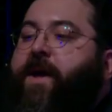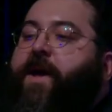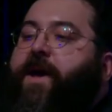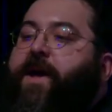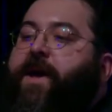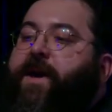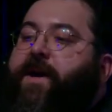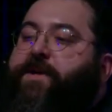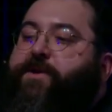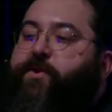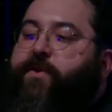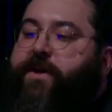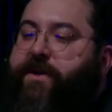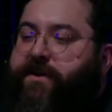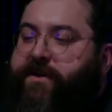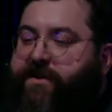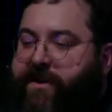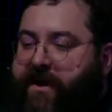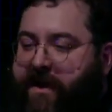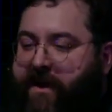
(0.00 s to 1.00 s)
As you can
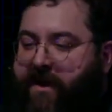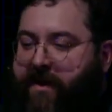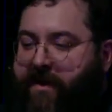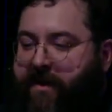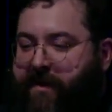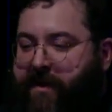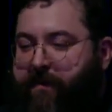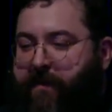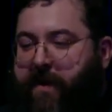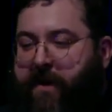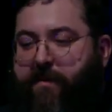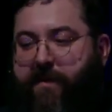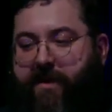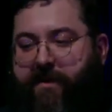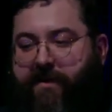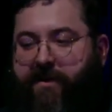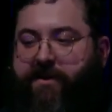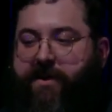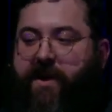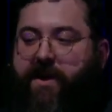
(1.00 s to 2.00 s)
see, the
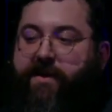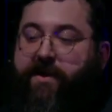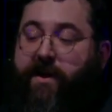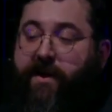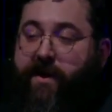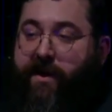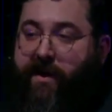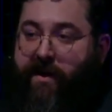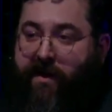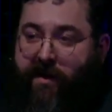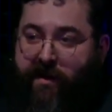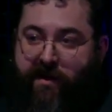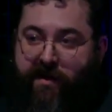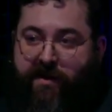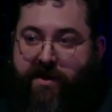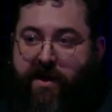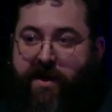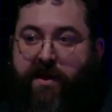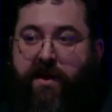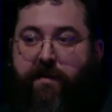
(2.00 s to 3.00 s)
parameters are the
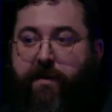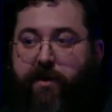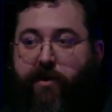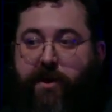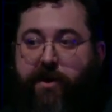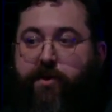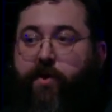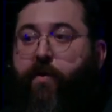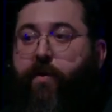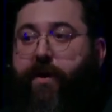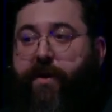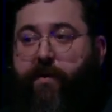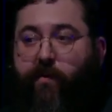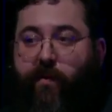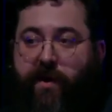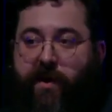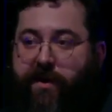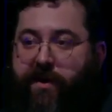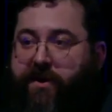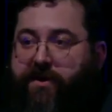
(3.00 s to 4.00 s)
JWT token
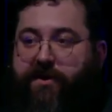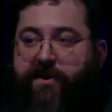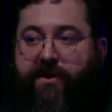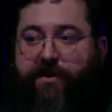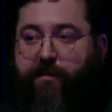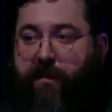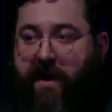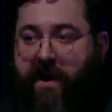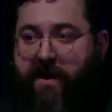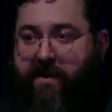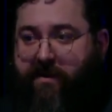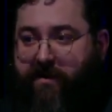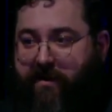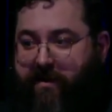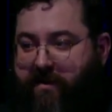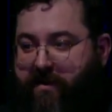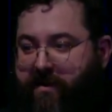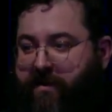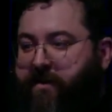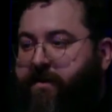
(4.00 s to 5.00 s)
we just explained,
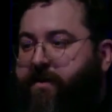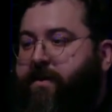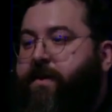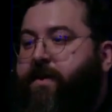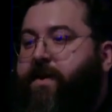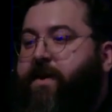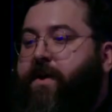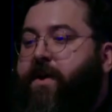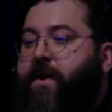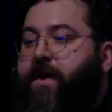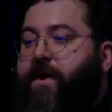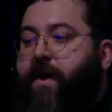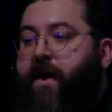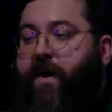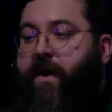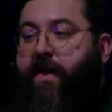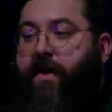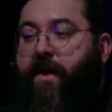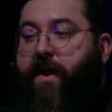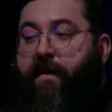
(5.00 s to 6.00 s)

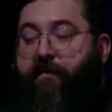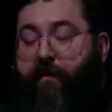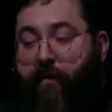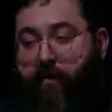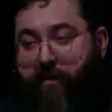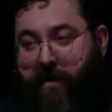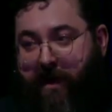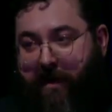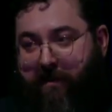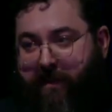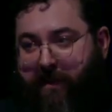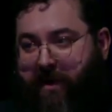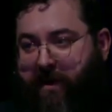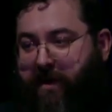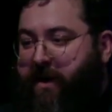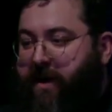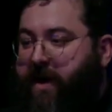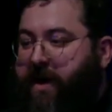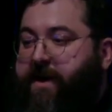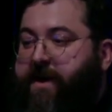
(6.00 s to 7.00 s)
a phone number,
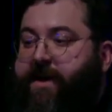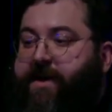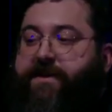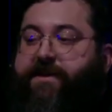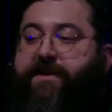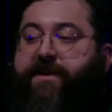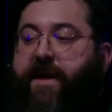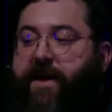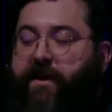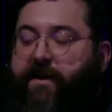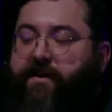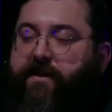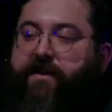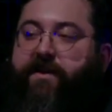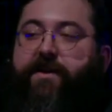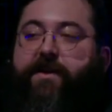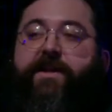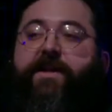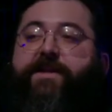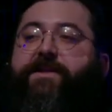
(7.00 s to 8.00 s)
and a state.
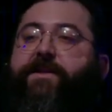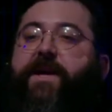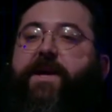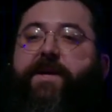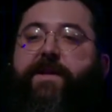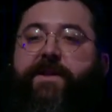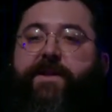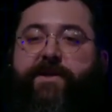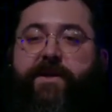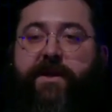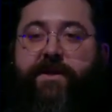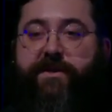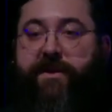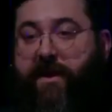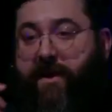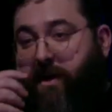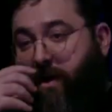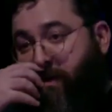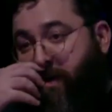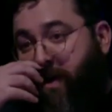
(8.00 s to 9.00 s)
The state is just
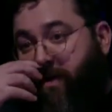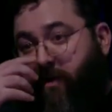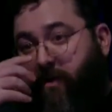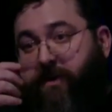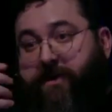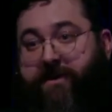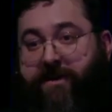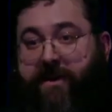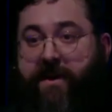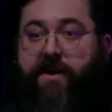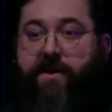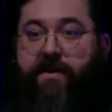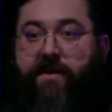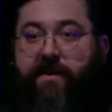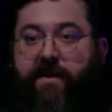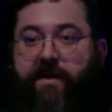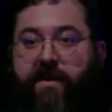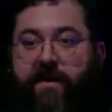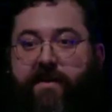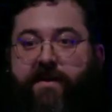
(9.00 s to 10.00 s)
a random string
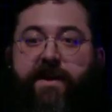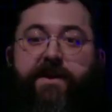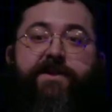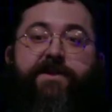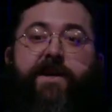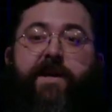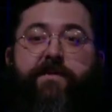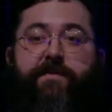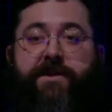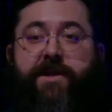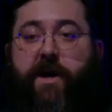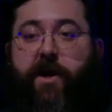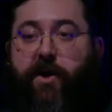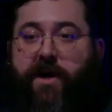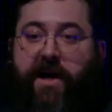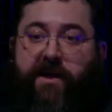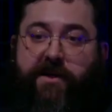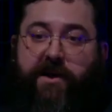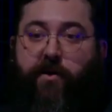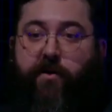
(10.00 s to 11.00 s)
that serves
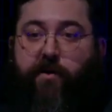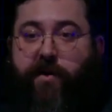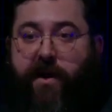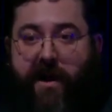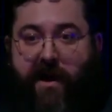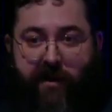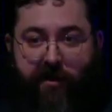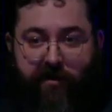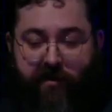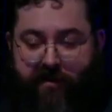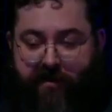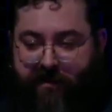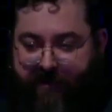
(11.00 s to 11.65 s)
as a correlator.